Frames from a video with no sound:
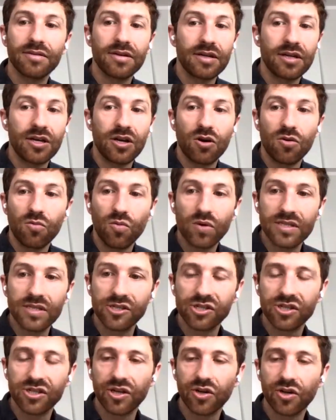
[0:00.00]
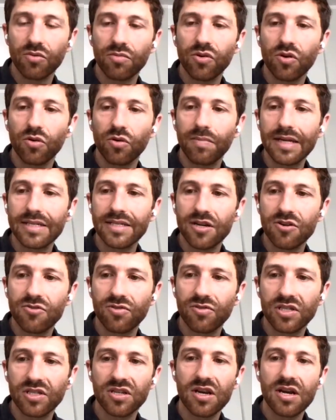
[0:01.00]
you know essentially your your best
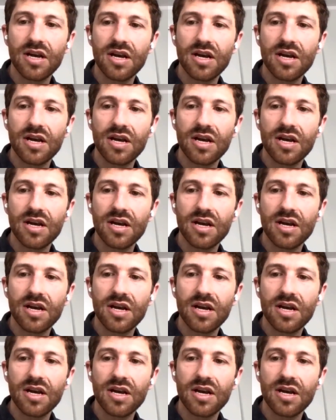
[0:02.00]
interests